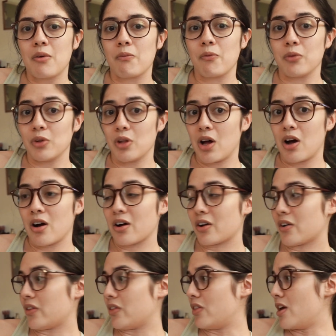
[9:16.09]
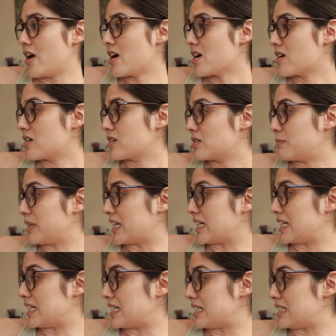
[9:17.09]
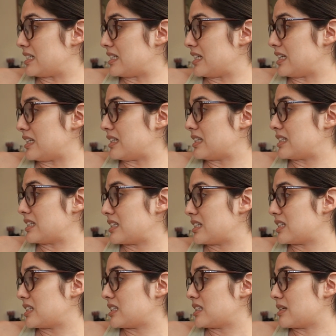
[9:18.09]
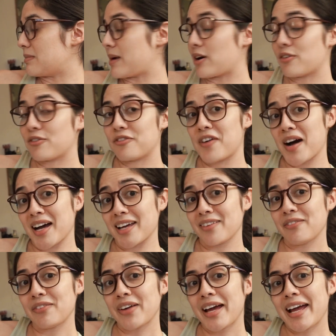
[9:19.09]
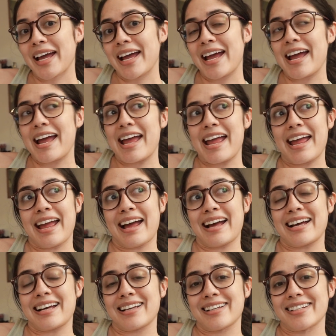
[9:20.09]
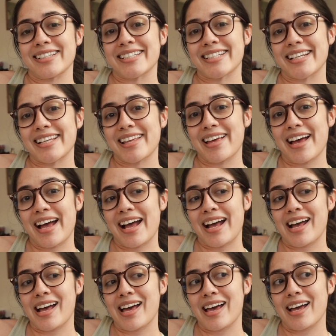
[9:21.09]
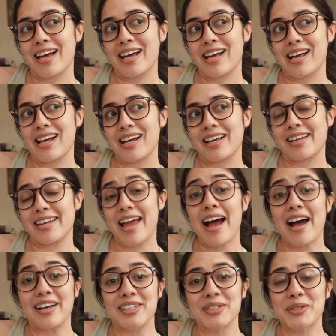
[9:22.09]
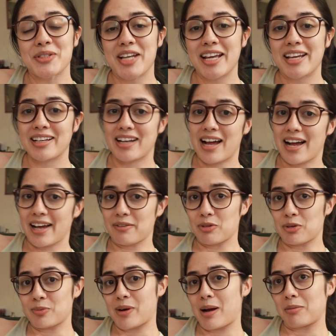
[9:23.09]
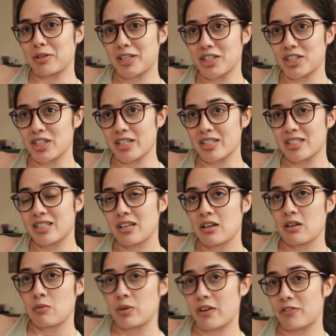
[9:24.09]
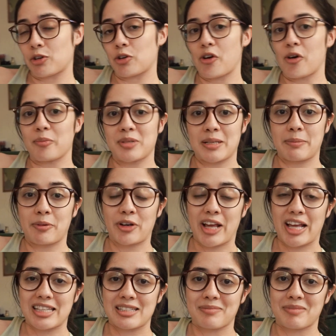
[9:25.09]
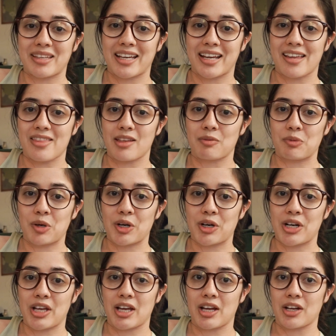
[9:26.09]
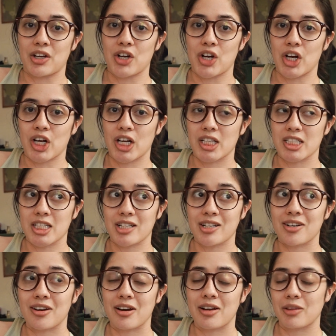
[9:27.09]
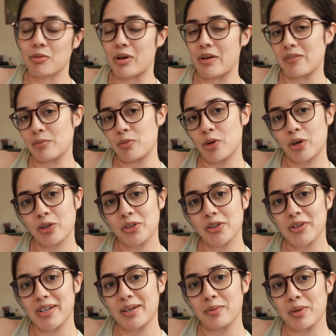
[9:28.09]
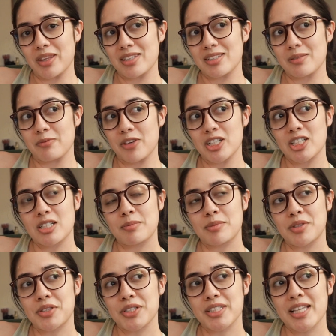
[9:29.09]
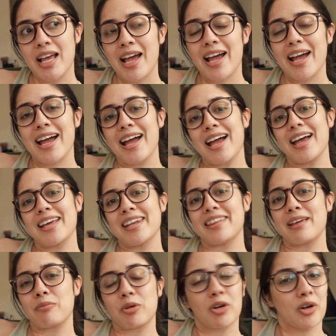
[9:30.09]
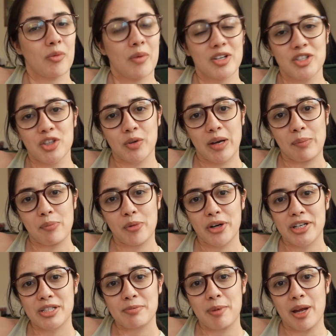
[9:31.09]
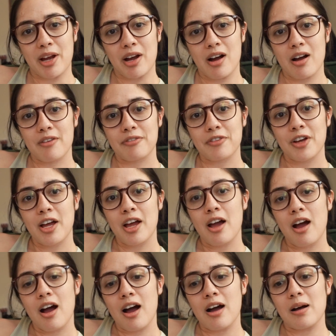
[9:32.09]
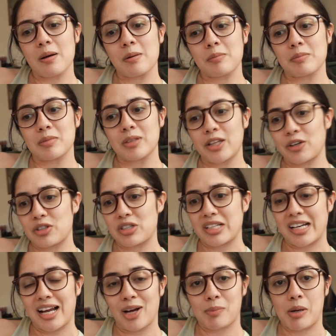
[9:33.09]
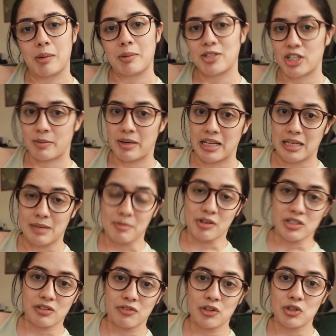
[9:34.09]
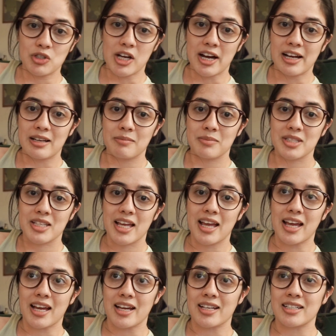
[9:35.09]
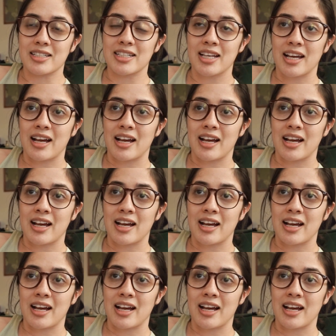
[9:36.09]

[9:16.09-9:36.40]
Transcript: vlog there because it's about 5. And yeah, so Jake and I will probably we have to go to Home Depot to get something, and then we're gonna cook dinner. We're having pork loin with some vegetables, and then we're gonna watch the Great British Bake Off. Later tonight I'll probably check my emails a few times, and